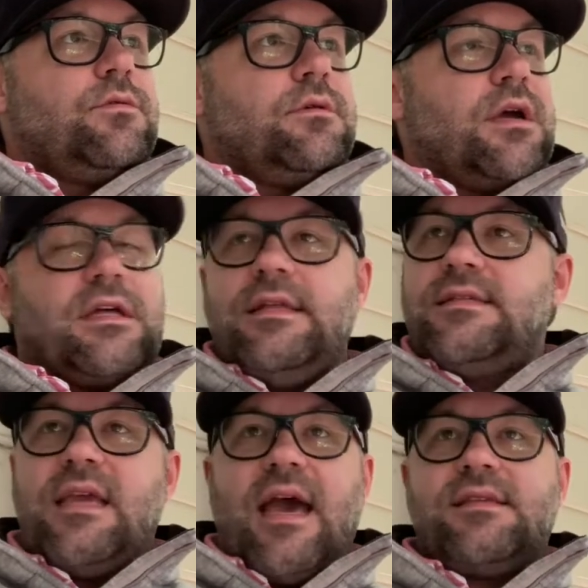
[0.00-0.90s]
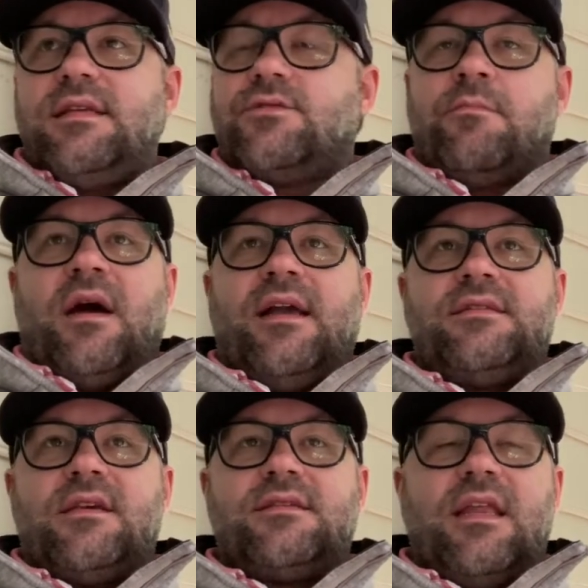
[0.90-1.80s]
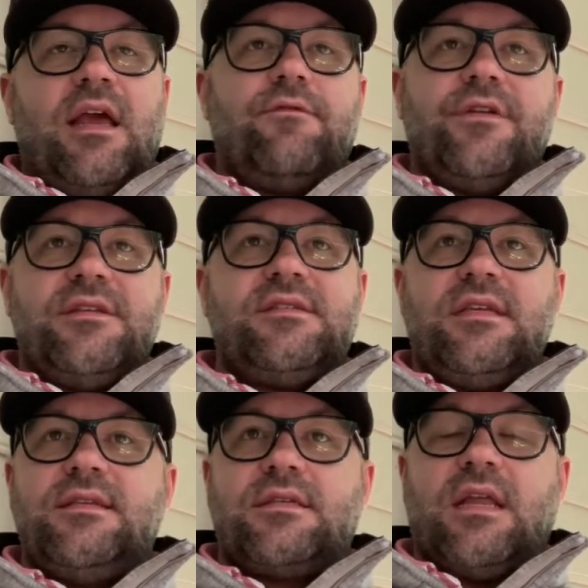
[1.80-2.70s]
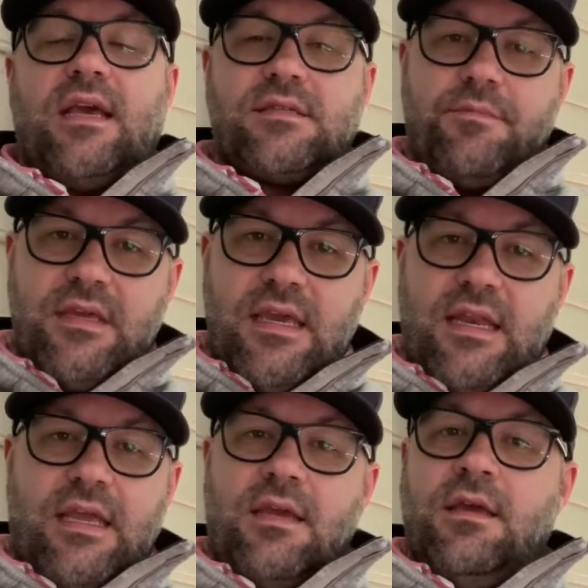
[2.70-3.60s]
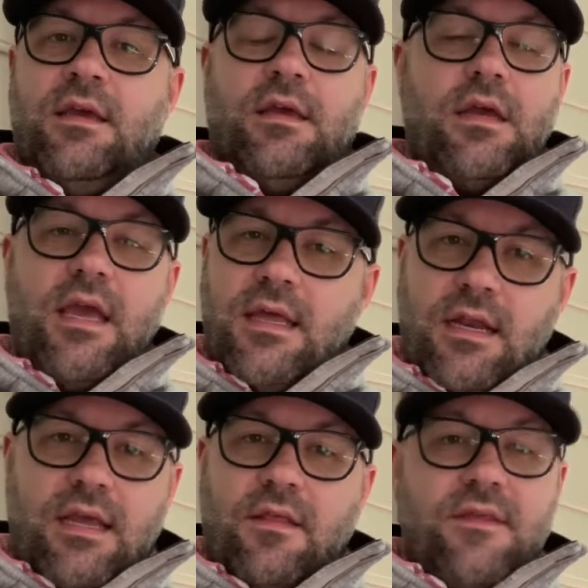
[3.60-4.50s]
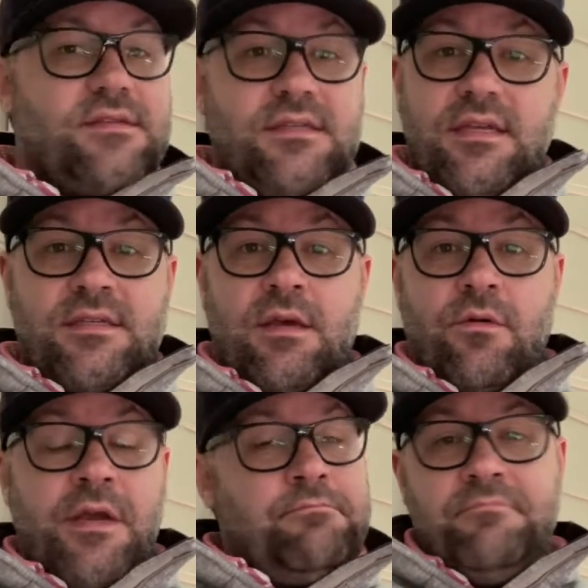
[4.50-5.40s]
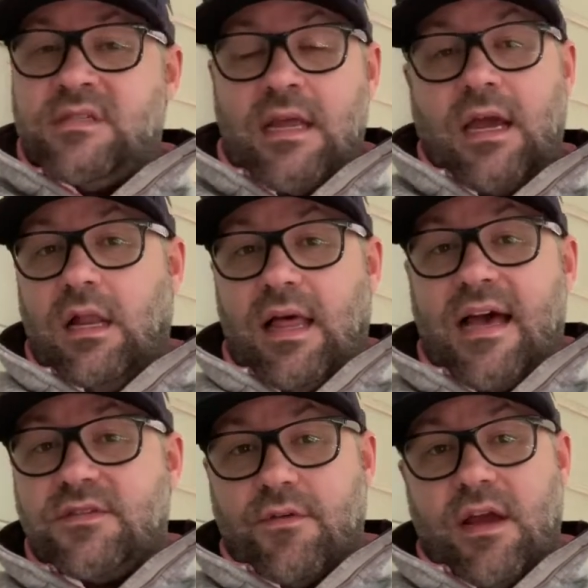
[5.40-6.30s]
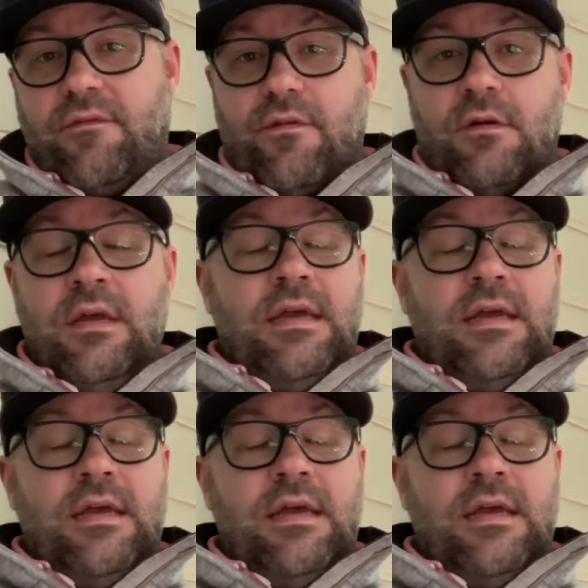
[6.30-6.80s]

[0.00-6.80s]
Ecclesiastes reminds us that every season has a beginning and an end. This season that we're in, it's not going to last forever.